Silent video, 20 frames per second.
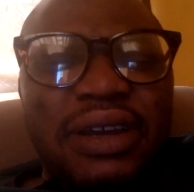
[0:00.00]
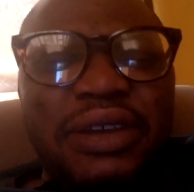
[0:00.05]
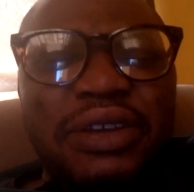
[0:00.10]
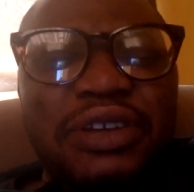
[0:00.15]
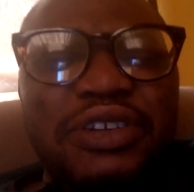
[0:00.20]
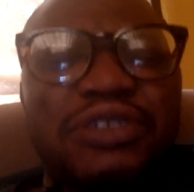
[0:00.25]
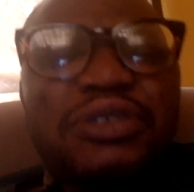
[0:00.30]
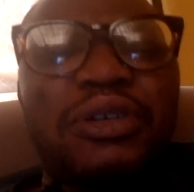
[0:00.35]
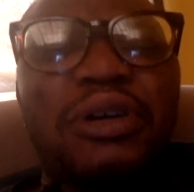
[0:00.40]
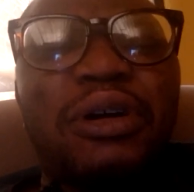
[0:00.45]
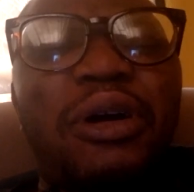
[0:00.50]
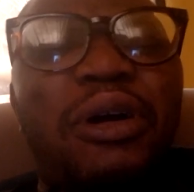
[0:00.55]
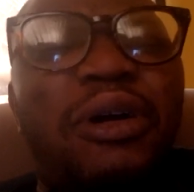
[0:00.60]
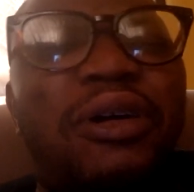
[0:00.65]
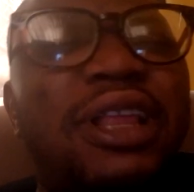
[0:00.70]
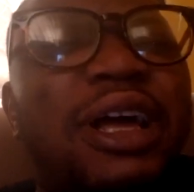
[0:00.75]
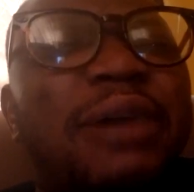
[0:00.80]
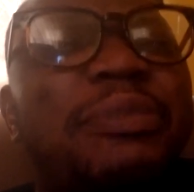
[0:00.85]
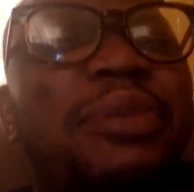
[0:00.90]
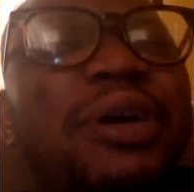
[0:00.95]
It's not
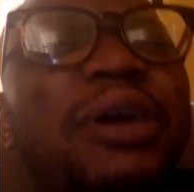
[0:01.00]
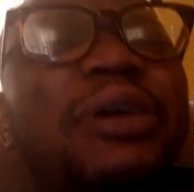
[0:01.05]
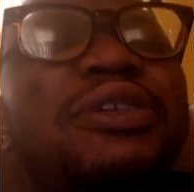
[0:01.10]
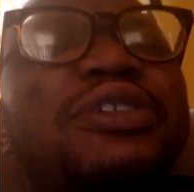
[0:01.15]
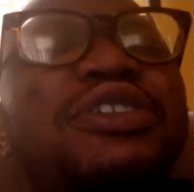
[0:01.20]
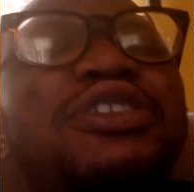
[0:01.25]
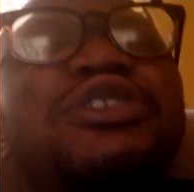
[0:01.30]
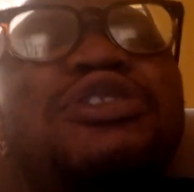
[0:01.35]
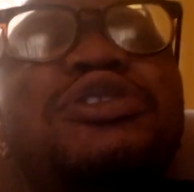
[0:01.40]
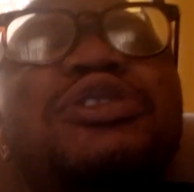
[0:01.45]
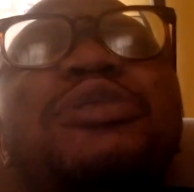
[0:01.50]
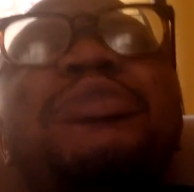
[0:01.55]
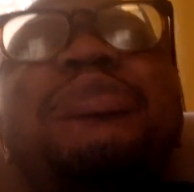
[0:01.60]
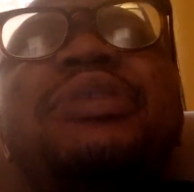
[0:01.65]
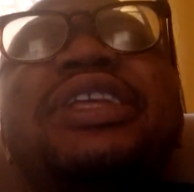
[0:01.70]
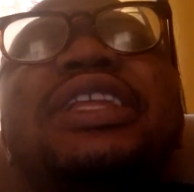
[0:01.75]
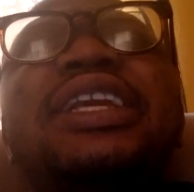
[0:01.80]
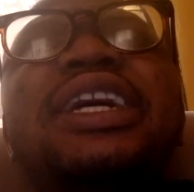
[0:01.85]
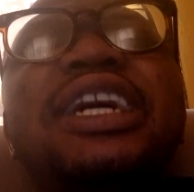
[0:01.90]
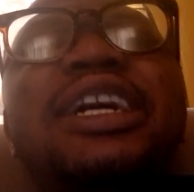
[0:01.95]
all about you
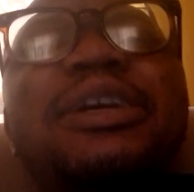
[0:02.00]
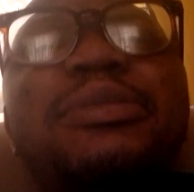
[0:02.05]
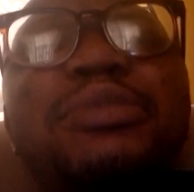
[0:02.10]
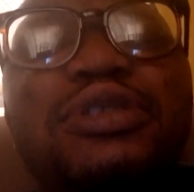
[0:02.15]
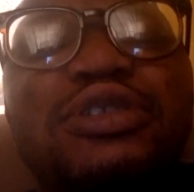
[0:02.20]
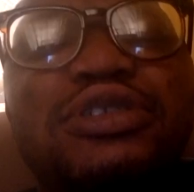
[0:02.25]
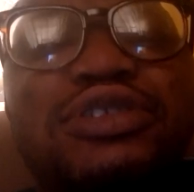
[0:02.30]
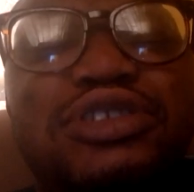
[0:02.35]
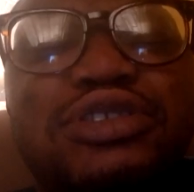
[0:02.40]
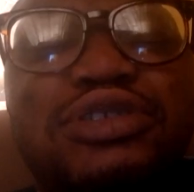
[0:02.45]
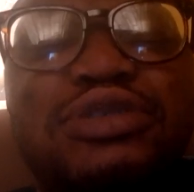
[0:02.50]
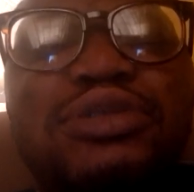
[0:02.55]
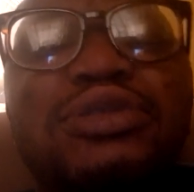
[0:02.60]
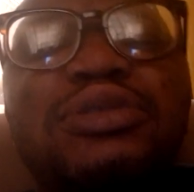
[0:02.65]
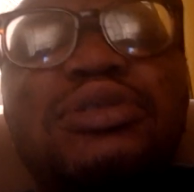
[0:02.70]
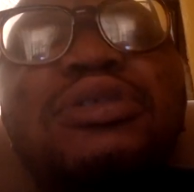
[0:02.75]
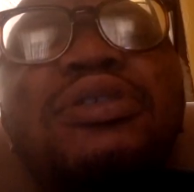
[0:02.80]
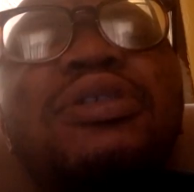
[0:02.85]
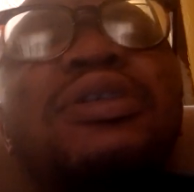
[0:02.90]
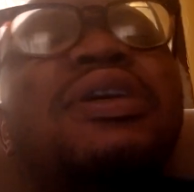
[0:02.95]
being able
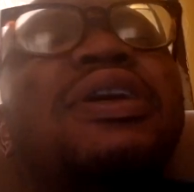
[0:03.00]
to